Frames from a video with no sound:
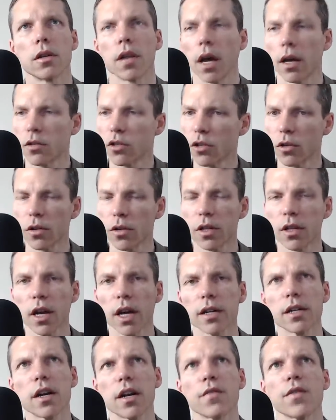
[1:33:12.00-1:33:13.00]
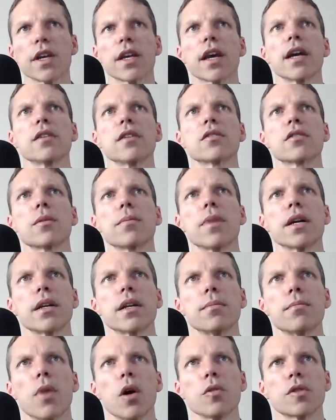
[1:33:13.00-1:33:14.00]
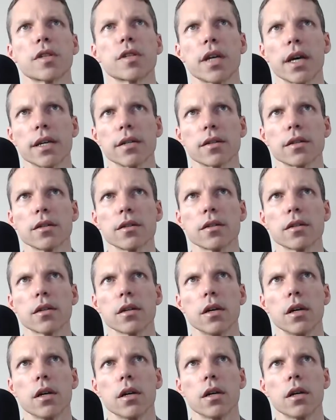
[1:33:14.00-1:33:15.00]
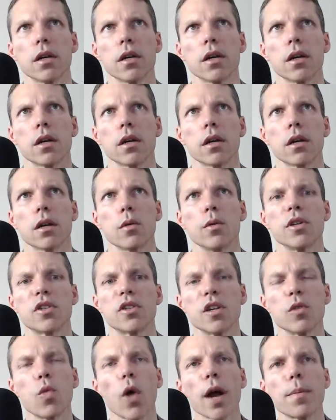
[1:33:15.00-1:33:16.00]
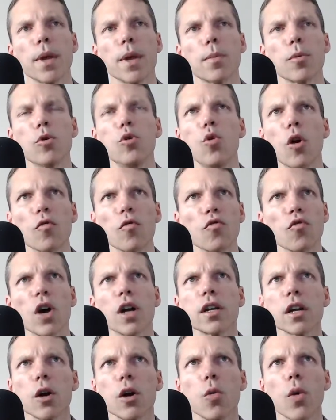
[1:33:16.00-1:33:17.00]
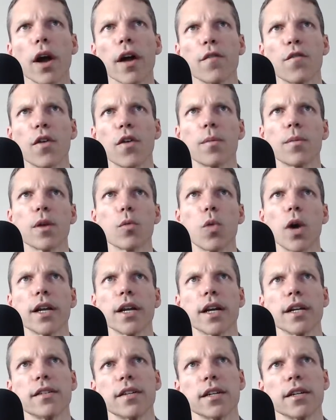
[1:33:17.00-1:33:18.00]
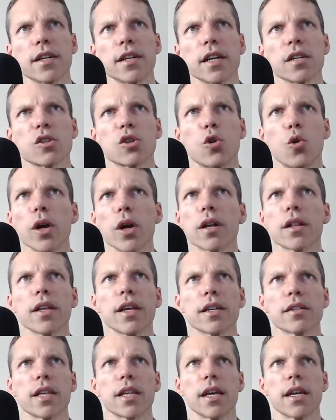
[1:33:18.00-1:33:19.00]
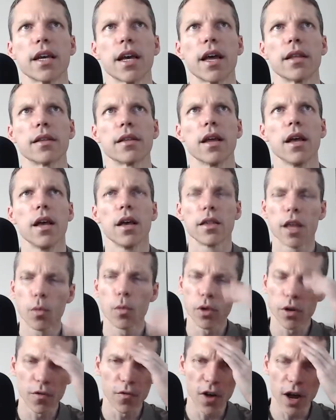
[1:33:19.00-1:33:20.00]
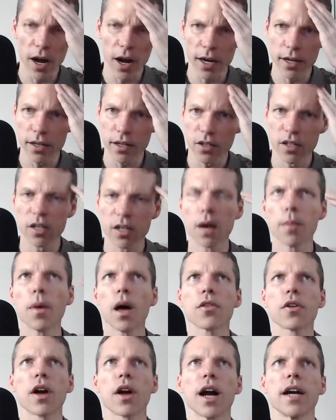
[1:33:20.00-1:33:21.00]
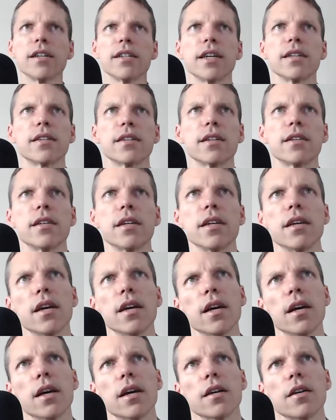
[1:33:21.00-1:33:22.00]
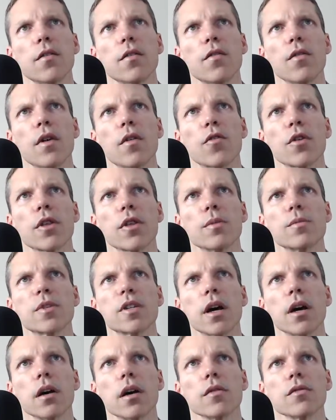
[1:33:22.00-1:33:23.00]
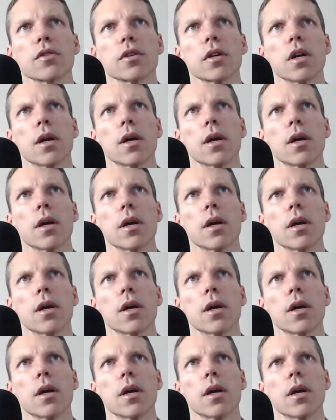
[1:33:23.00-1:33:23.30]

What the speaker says: Certainly not in every case, but in most cases. We see white people who are running away from the white identity as quickly as they can. They want to find some other identity for themselves.